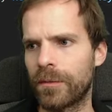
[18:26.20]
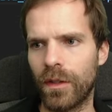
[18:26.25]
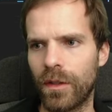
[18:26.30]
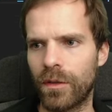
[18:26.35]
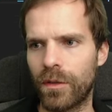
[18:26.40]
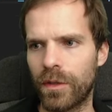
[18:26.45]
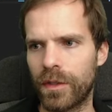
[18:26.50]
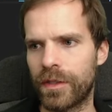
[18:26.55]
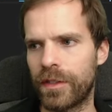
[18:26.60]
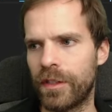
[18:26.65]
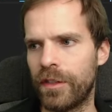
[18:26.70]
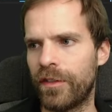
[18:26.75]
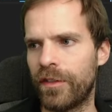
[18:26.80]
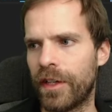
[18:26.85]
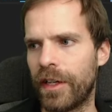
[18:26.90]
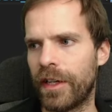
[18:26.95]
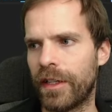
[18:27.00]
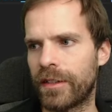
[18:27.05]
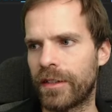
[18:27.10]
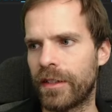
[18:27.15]
a receiver
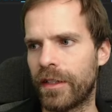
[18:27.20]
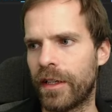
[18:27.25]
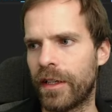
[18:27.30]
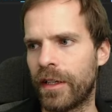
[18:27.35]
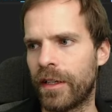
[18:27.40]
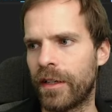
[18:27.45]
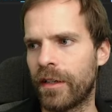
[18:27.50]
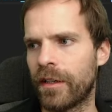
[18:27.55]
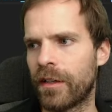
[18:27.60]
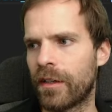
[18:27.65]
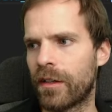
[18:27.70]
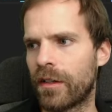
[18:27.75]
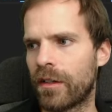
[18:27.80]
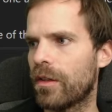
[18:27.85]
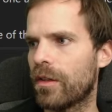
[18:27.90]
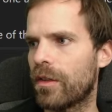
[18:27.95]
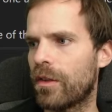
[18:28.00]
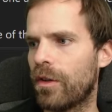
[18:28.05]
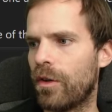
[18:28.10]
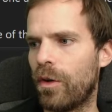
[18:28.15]
A T A,
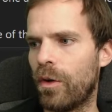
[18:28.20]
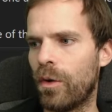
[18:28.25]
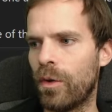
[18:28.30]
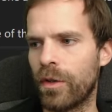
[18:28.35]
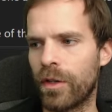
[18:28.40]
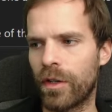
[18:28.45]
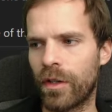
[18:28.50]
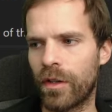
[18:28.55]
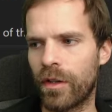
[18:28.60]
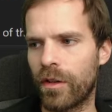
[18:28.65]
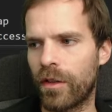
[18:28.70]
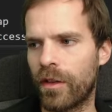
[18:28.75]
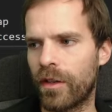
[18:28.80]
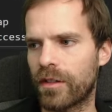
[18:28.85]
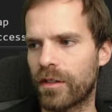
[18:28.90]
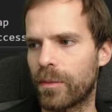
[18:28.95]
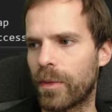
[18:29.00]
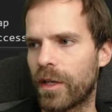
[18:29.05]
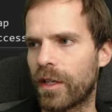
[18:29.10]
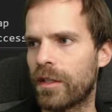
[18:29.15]
the owner,
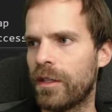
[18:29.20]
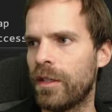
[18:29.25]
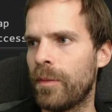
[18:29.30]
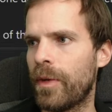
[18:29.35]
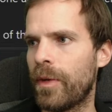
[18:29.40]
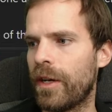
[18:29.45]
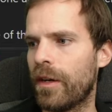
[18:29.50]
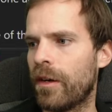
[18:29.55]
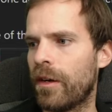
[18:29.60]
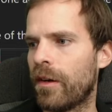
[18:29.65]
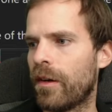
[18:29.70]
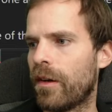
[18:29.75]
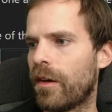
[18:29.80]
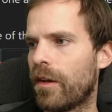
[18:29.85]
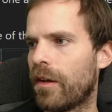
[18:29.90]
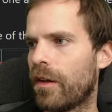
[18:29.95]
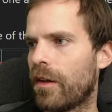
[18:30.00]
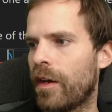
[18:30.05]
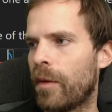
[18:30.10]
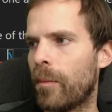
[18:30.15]
that's my key pair,
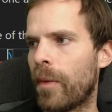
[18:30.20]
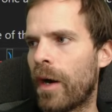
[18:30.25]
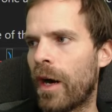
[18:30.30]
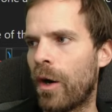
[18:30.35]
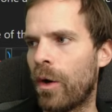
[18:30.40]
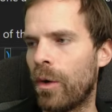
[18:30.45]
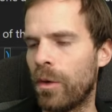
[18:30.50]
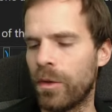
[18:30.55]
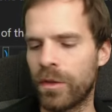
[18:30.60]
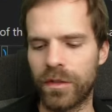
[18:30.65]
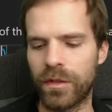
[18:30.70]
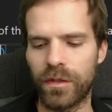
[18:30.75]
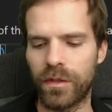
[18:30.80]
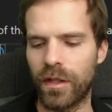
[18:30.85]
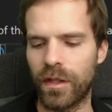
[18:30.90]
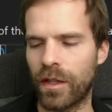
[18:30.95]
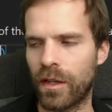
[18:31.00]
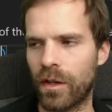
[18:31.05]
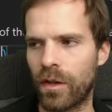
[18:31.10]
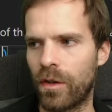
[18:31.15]
amount,
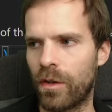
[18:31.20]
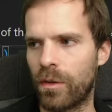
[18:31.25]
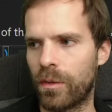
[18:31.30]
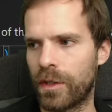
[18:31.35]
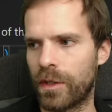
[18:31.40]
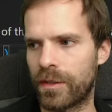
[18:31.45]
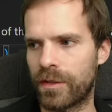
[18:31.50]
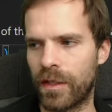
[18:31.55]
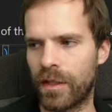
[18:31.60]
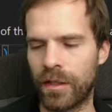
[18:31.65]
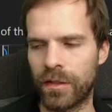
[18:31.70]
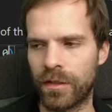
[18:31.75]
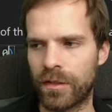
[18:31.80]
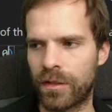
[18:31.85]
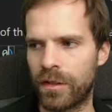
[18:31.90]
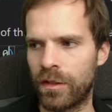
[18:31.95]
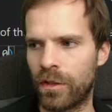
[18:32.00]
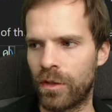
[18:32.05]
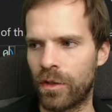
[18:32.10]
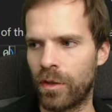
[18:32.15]
I don't know, we sent
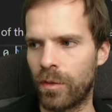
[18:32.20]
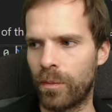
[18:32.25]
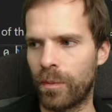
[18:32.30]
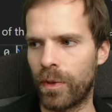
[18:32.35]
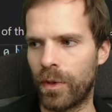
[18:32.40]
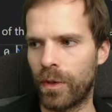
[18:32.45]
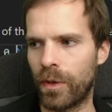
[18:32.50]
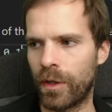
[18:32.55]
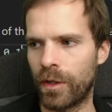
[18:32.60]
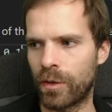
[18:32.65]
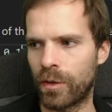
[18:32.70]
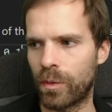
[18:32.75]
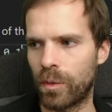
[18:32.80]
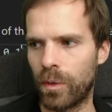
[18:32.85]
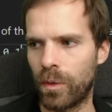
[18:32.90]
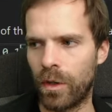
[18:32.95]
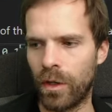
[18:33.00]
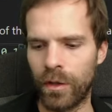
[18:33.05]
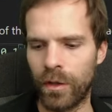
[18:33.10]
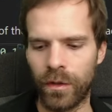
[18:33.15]
zero point
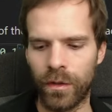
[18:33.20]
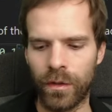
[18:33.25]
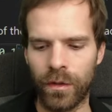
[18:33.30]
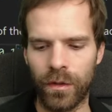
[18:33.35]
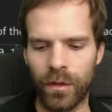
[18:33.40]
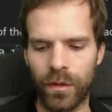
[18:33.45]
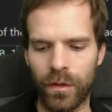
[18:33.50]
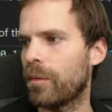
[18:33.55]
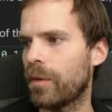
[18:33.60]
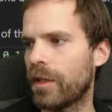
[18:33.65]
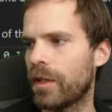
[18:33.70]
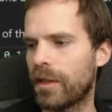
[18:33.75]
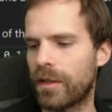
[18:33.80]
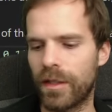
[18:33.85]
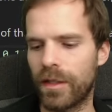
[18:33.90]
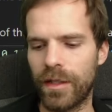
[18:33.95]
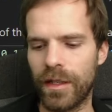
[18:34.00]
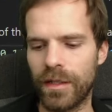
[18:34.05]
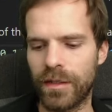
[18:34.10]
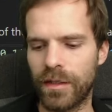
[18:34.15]
one, we need
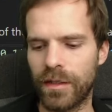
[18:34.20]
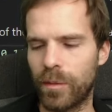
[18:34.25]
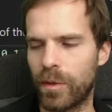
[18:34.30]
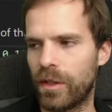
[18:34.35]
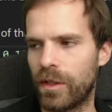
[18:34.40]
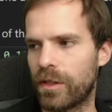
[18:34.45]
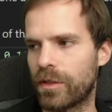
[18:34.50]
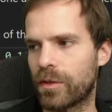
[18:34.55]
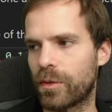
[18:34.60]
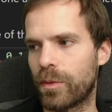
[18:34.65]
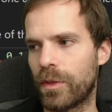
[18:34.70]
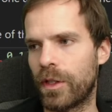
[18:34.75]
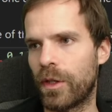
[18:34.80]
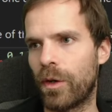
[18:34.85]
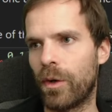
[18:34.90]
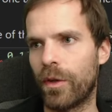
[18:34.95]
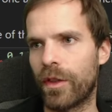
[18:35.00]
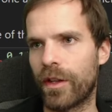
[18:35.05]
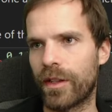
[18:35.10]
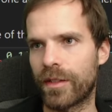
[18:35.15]
the decimals, we
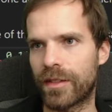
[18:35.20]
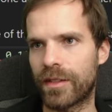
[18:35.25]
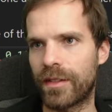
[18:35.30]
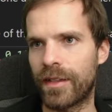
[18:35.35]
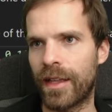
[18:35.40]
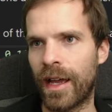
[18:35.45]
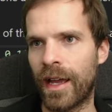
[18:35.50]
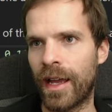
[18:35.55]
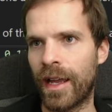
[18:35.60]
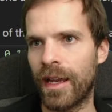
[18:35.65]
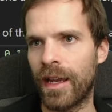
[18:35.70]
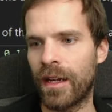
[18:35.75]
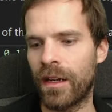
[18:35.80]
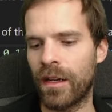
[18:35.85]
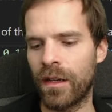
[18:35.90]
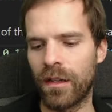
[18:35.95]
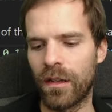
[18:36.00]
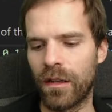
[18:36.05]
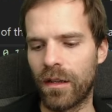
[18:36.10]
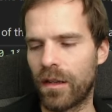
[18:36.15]
know that's
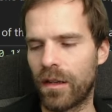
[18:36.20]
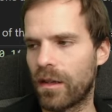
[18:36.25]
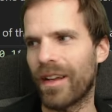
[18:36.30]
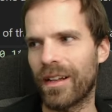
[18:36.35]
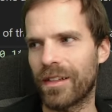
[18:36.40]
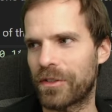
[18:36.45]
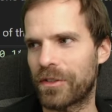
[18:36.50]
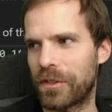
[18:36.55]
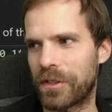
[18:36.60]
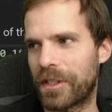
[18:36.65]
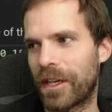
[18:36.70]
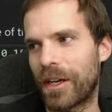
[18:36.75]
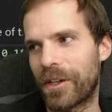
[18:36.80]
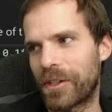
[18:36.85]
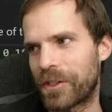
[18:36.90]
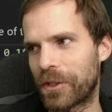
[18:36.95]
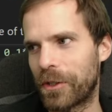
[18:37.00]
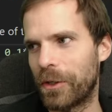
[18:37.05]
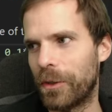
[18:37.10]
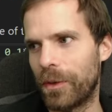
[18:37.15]
nine, I'll just
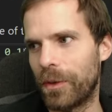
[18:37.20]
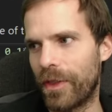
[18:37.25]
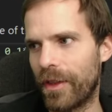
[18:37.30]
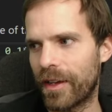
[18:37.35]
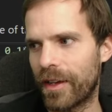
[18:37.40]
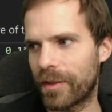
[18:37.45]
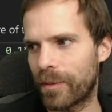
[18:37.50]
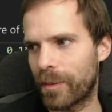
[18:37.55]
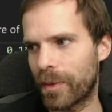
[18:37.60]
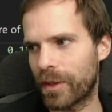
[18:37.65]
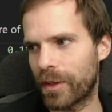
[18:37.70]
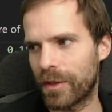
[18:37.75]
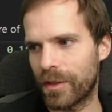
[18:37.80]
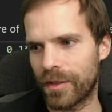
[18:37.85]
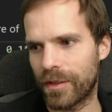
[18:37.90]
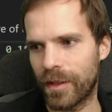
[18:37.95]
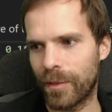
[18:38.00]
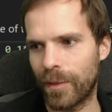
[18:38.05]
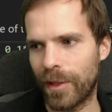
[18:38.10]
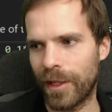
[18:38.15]
hard code that
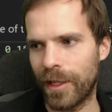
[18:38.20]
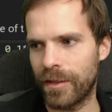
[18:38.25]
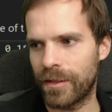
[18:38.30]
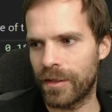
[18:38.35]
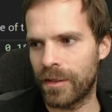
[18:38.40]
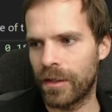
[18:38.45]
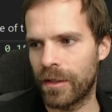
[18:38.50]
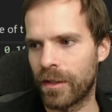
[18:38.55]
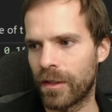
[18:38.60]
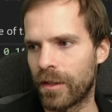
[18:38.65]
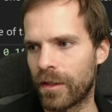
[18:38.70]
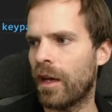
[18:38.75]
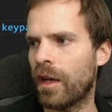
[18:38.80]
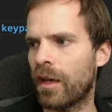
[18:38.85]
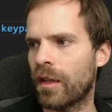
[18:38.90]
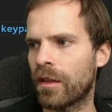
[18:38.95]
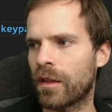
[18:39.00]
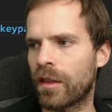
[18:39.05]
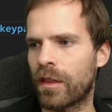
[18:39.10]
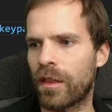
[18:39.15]
because I'm lazy,
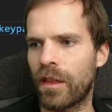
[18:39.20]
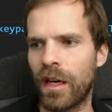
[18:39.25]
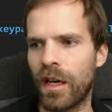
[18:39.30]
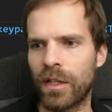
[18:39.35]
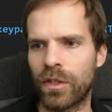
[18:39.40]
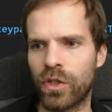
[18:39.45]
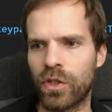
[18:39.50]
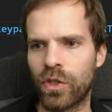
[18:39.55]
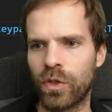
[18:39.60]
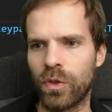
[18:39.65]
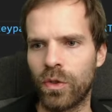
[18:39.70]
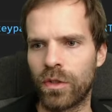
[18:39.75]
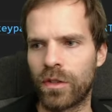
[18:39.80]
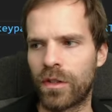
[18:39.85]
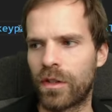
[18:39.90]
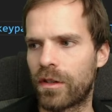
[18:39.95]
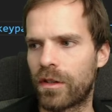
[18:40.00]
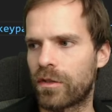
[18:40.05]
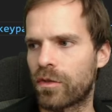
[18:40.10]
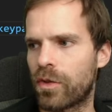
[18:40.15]
and that should
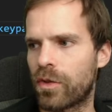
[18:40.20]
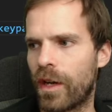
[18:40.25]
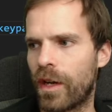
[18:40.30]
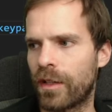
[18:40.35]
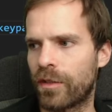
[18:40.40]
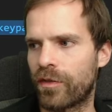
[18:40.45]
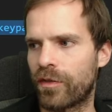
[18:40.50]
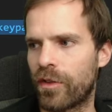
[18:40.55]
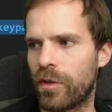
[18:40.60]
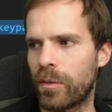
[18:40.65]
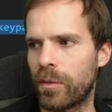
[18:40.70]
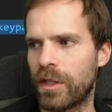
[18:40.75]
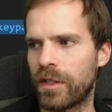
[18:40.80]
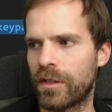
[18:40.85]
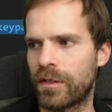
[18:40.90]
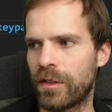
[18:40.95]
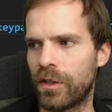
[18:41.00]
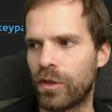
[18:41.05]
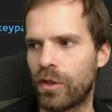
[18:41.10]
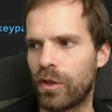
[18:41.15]
transfer me
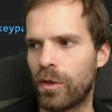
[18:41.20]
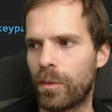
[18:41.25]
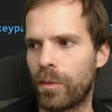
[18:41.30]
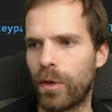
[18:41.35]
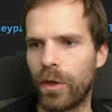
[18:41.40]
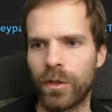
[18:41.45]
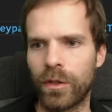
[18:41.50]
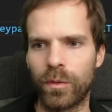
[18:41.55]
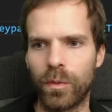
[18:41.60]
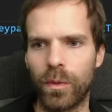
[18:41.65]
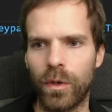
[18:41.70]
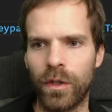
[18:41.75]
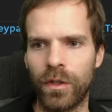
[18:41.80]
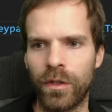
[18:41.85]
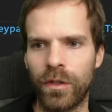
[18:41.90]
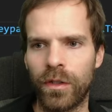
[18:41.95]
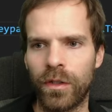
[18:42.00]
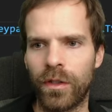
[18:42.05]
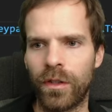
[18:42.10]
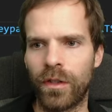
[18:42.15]
zero point
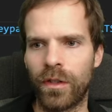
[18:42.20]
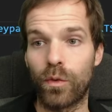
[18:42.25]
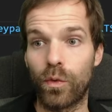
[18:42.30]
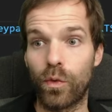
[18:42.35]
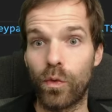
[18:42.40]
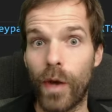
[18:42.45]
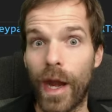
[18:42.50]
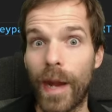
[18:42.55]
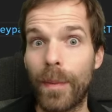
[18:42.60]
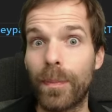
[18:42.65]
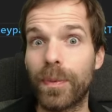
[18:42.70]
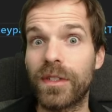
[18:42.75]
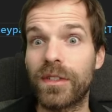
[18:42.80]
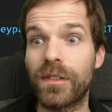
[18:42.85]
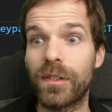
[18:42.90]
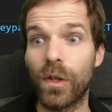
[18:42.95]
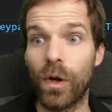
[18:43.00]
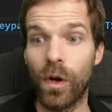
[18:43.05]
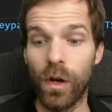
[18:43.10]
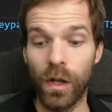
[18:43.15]
one wrapped
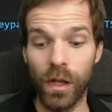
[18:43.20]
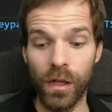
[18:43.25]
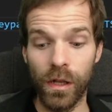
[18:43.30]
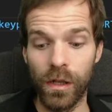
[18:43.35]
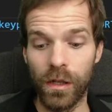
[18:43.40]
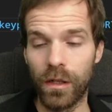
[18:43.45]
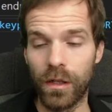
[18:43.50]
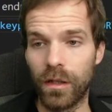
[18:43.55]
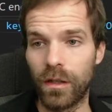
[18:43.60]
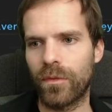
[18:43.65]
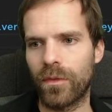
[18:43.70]
sol.